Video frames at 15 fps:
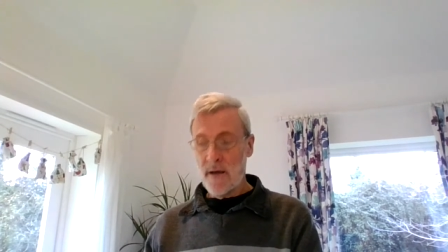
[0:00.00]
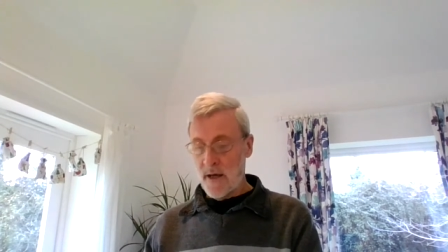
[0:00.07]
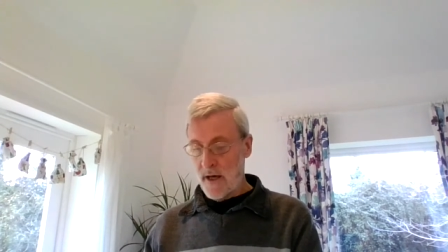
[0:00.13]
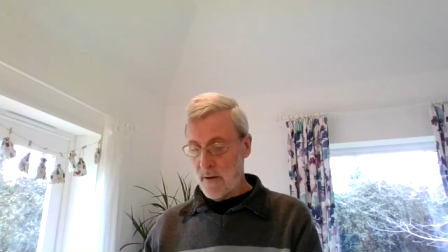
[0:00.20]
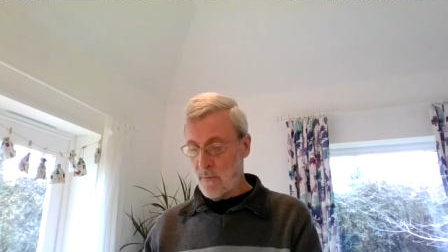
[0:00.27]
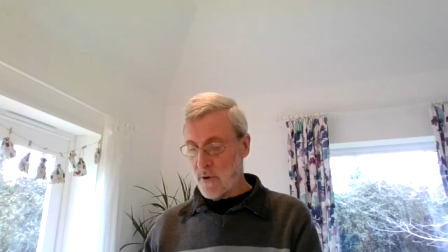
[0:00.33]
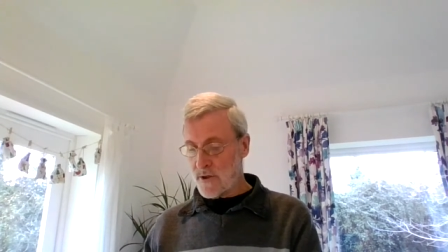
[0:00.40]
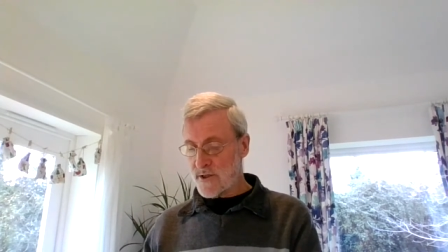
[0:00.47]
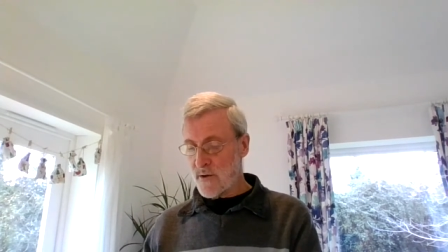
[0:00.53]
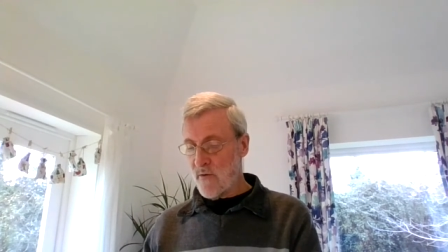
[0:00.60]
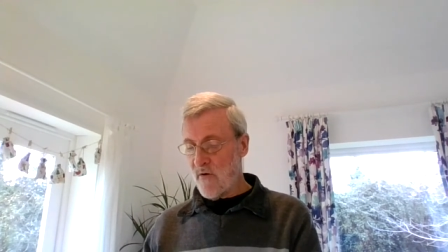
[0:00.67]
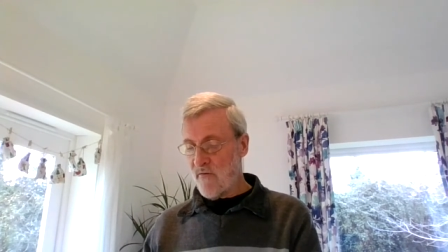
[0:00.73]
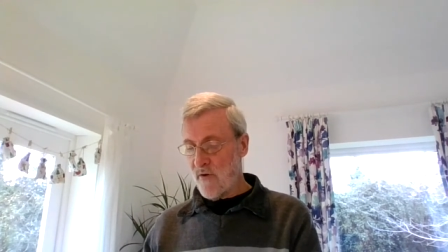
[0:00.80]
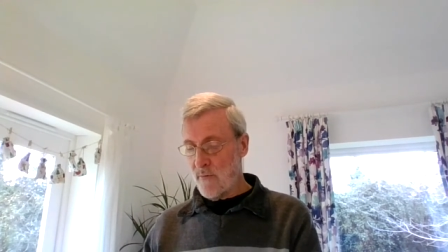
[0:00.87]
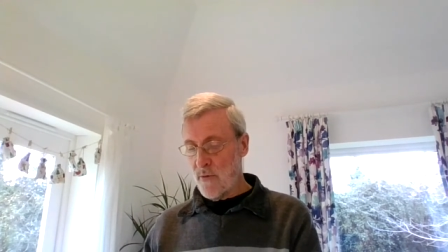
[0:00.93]
and
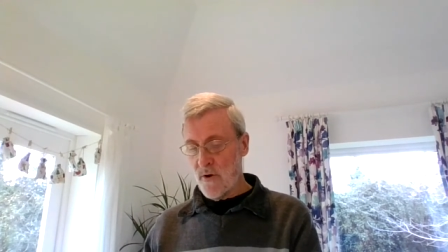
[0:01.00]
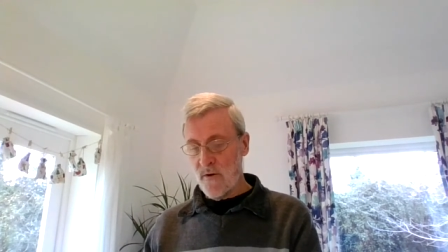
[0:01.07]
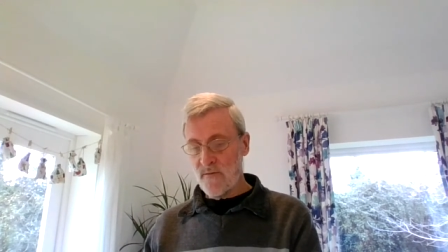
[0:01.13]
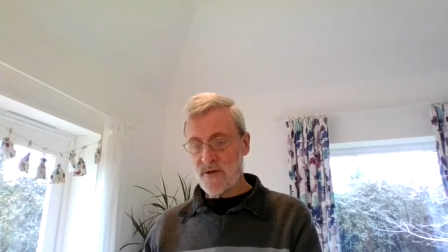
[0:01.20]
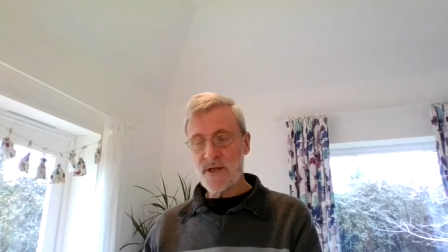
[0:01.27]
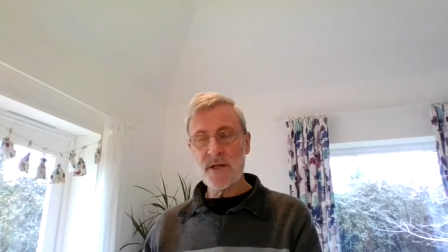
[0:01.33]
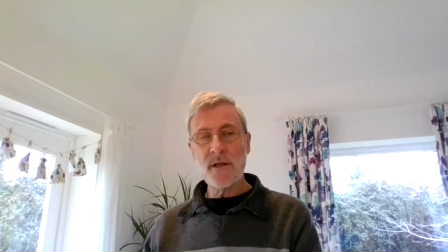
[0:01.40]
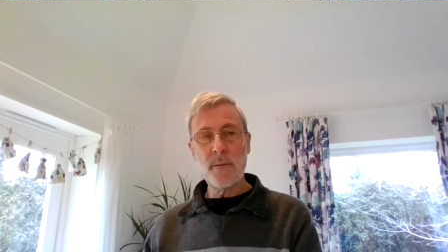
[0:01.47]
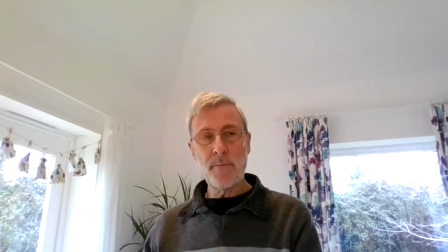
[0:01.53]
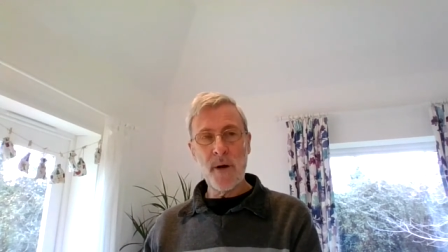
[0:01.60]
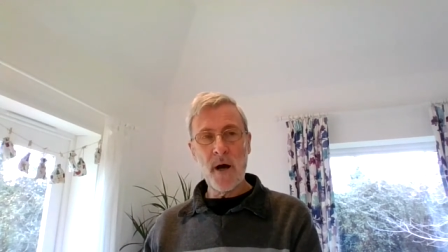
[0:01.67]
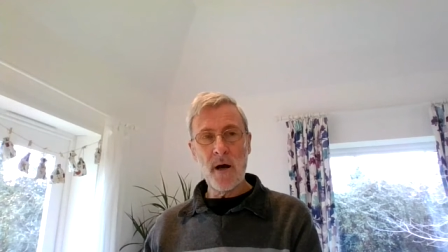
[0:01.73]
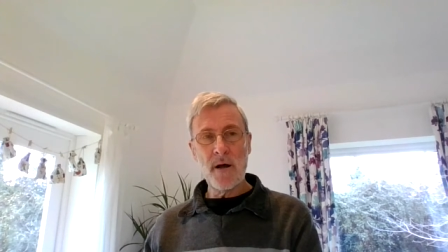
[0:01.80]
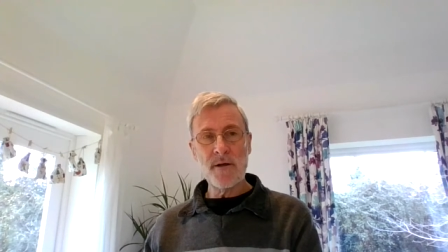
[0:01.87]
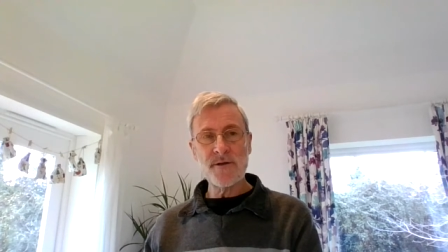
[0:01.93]
whatsoever moves in the
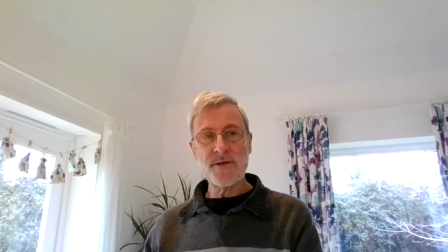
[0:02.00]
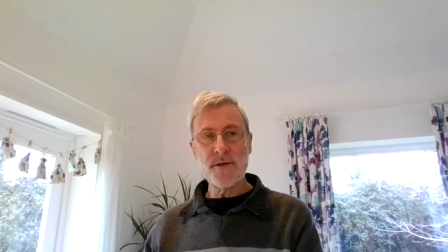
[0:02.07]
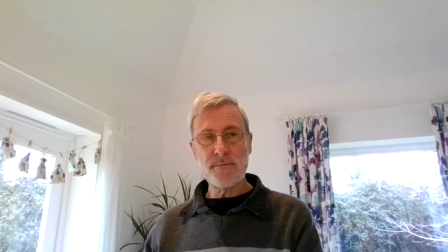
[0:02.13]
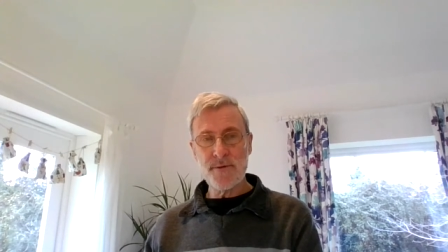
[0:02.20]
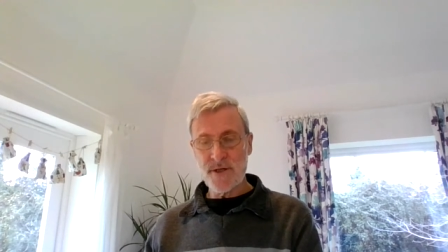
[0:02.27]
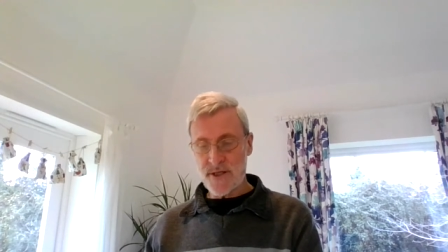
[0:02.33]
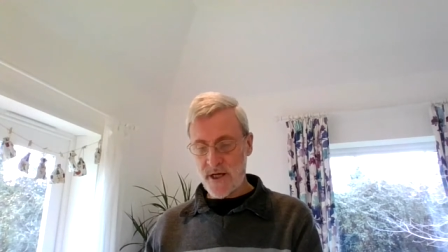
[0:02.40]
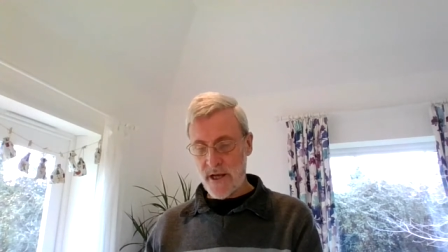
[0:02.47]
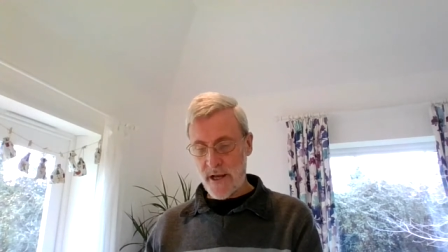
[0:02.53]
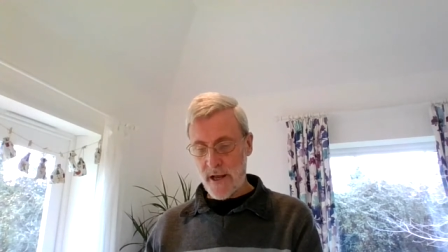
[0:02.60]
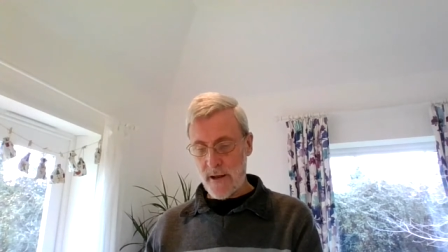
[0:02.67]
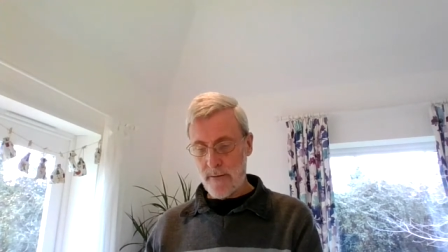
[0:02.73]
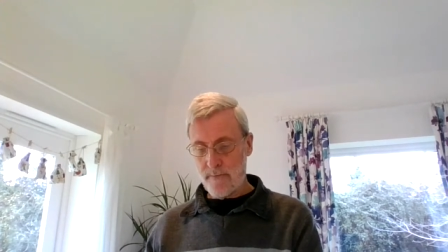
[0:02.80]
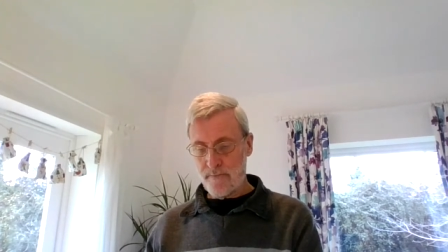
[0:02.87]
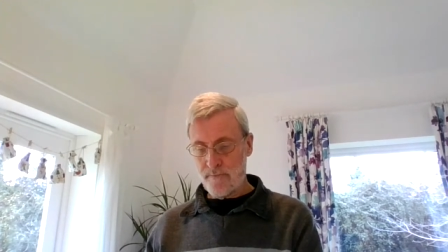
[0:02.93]
paths of the sea.